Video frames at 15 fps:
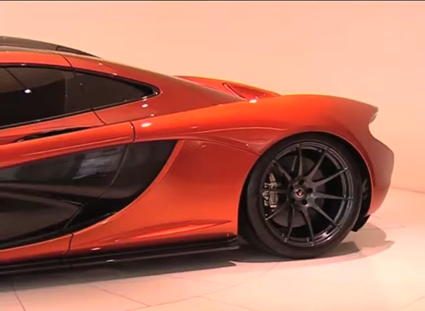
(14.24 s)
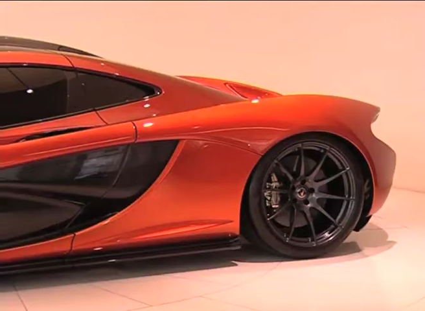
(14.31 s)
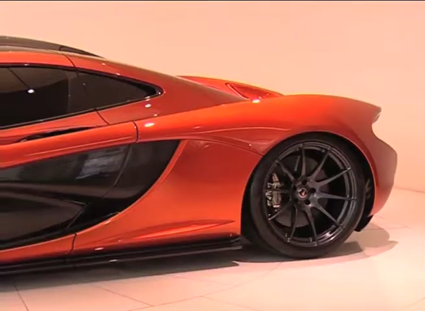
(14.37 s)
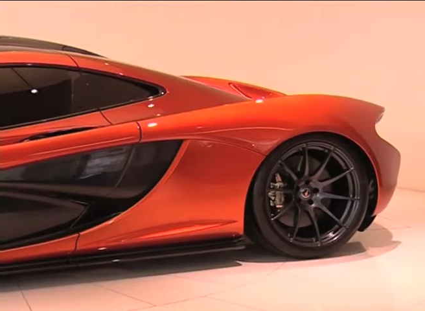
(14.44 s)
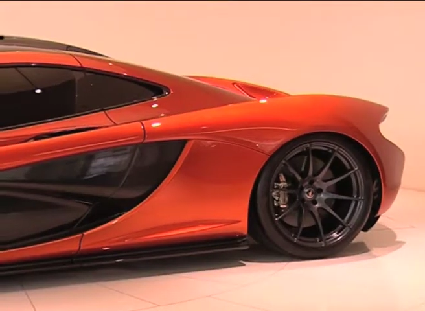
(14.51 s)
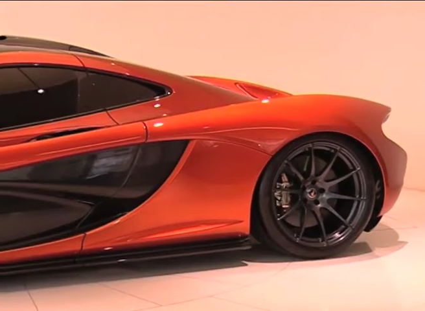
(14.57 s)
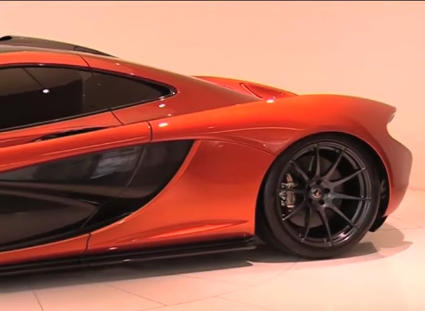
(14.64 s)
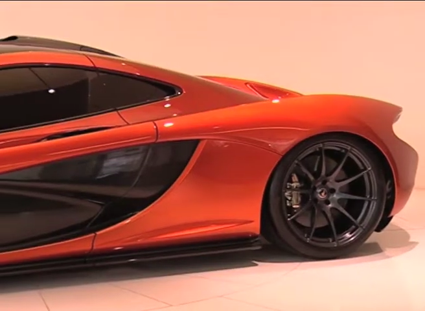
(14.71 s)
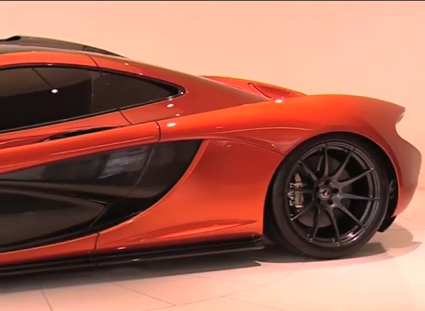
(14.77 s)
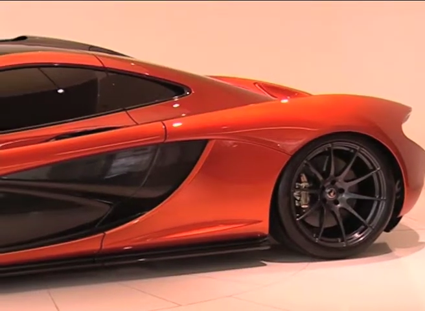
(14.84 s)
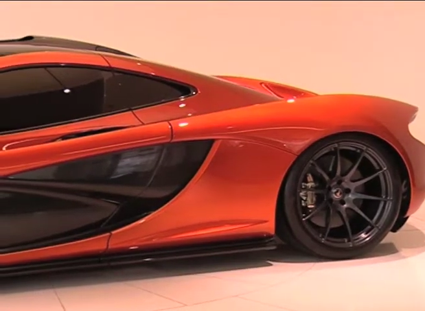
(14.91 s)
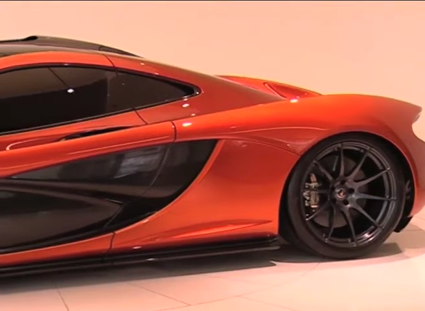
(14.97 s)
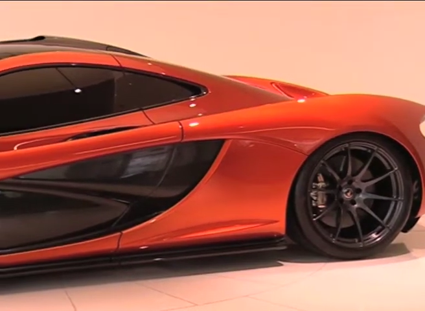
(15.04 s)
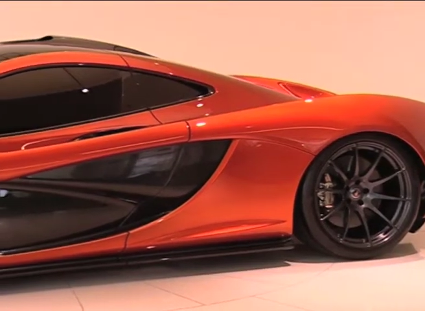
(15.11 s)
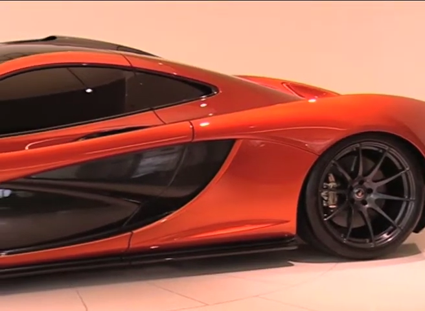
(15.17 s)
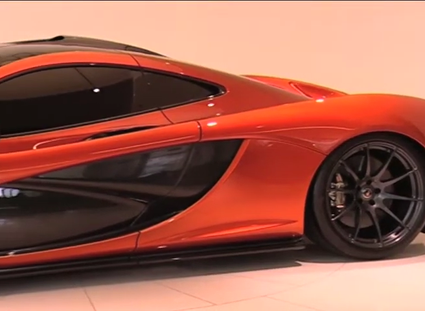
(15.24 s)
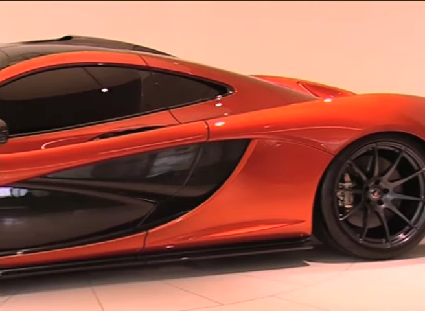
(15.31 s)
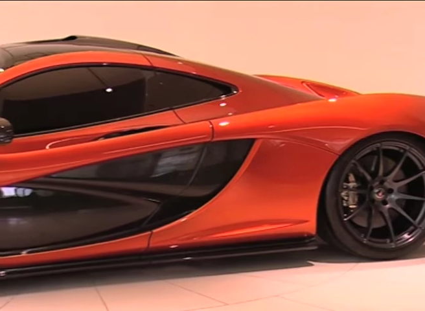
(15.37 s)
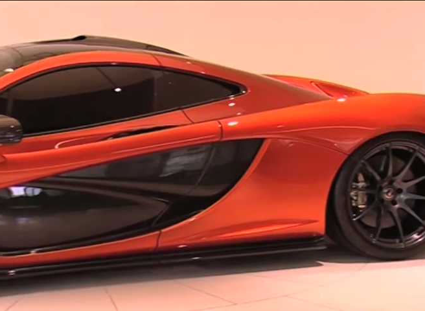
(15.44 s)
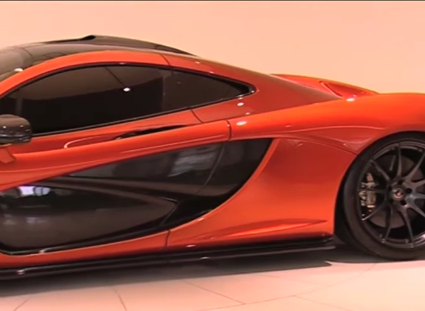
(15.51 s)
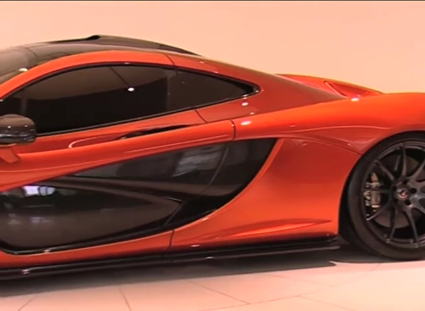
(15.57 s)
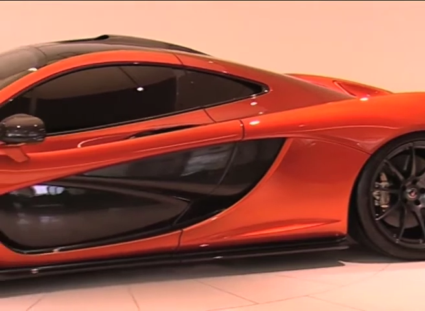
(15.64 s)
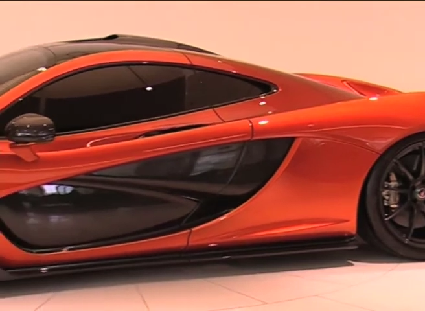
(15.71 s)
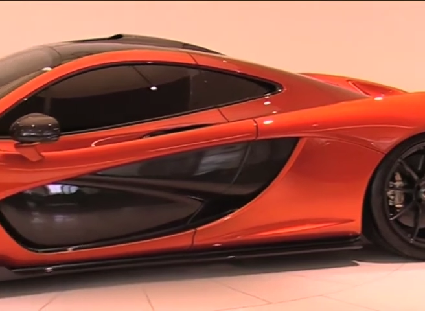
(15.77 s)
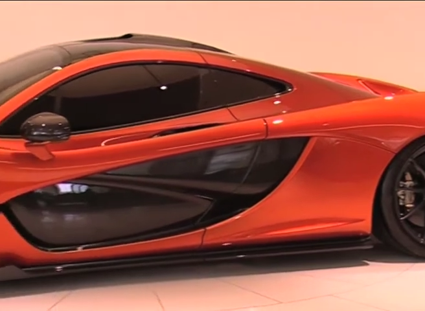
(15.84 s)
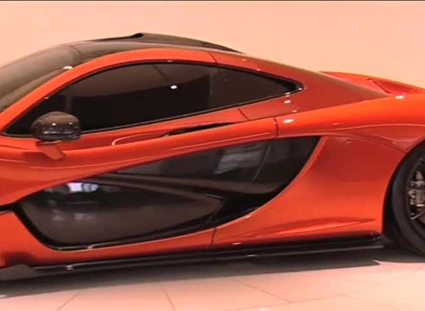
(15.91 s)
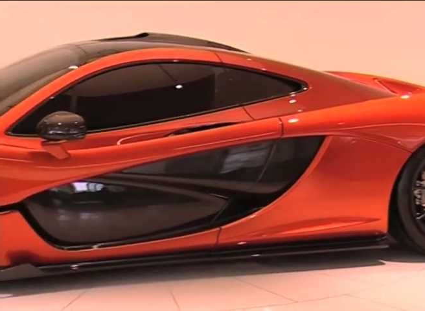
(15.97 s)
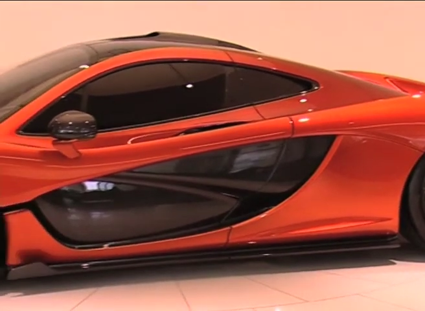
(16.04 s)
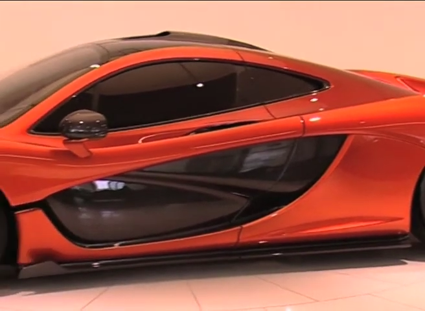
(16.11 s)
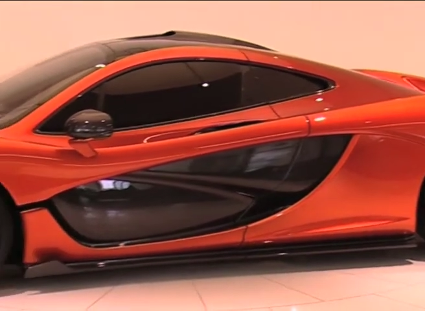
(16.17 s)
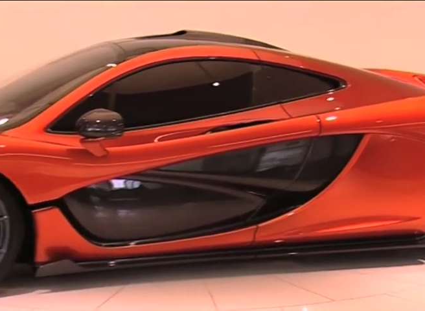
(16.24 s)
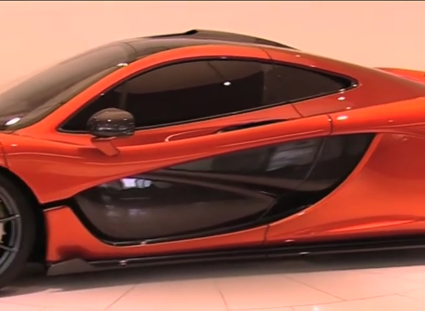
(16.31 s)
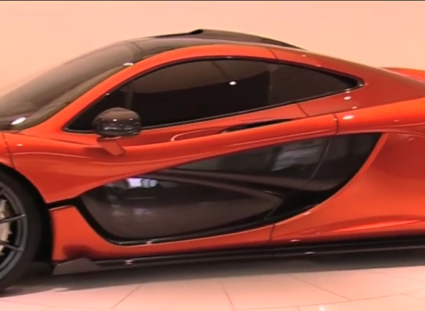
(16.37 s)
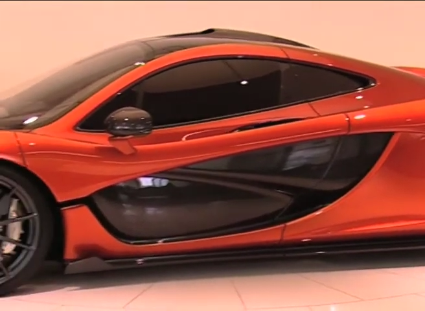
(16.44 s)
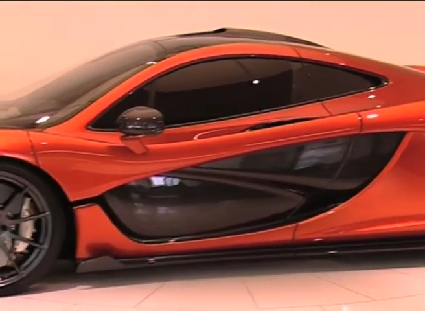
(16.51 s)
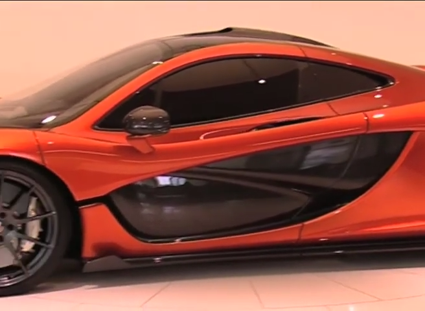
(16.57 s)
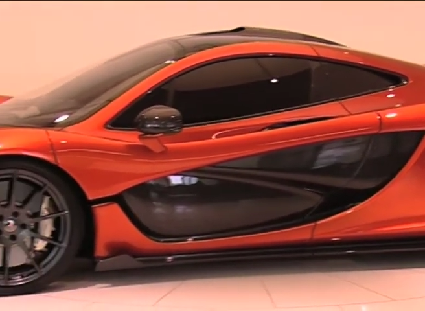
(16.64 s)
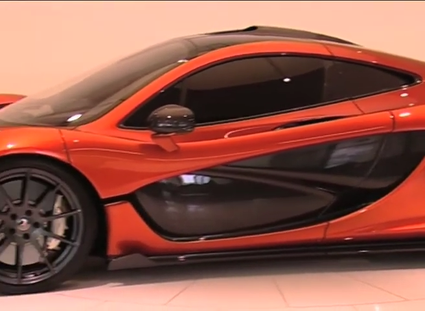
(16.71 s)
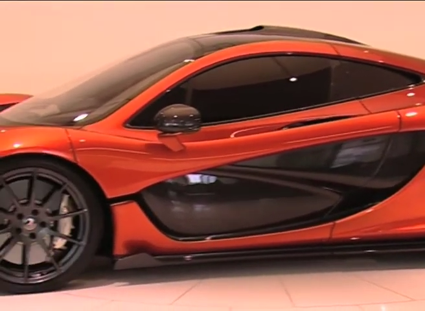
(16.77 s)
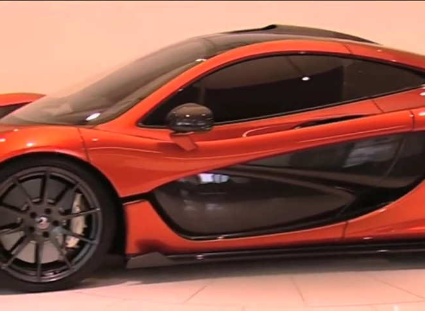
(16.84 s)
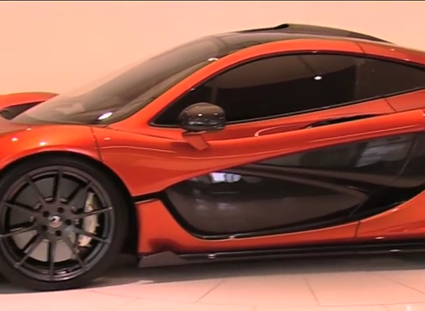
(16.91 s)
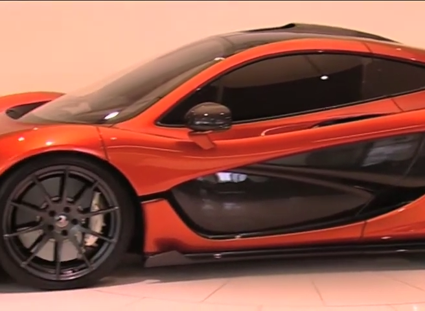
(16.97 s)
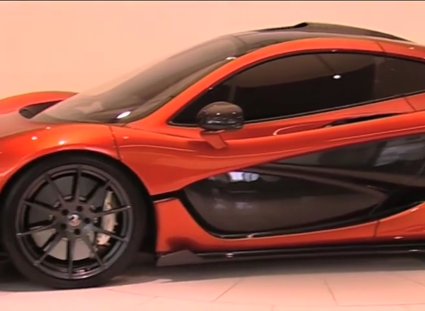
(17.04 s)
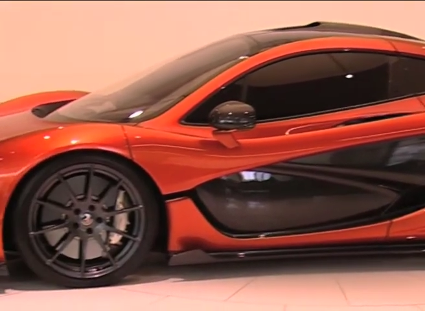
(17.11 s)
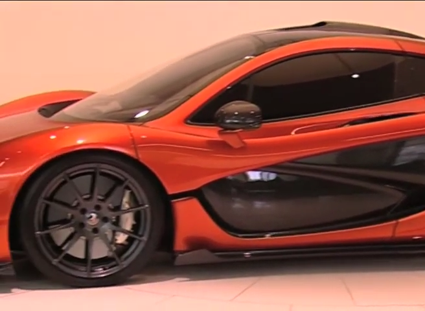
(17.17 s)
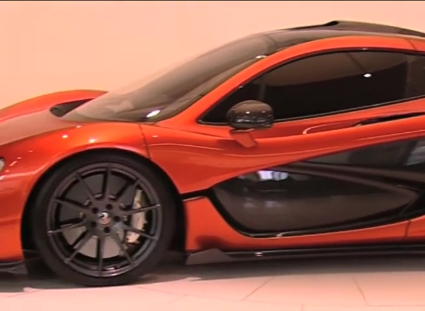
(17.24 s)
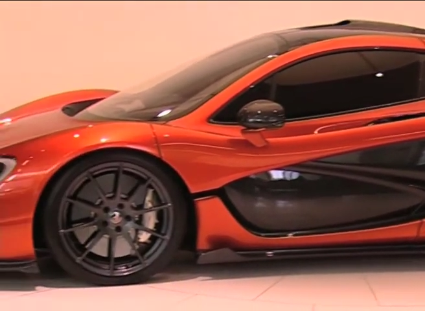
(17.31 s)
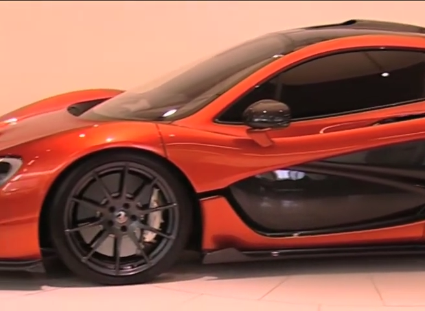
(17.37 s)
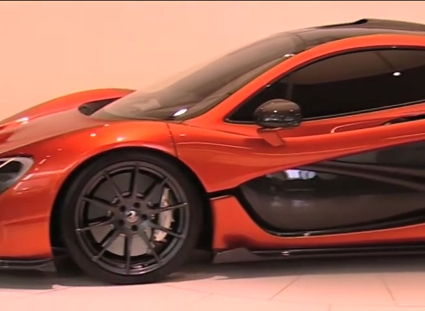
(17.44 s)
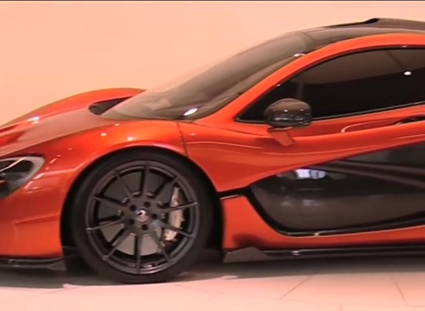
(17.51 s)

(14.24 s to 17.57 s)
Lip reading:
Nobody's mouth can be seen.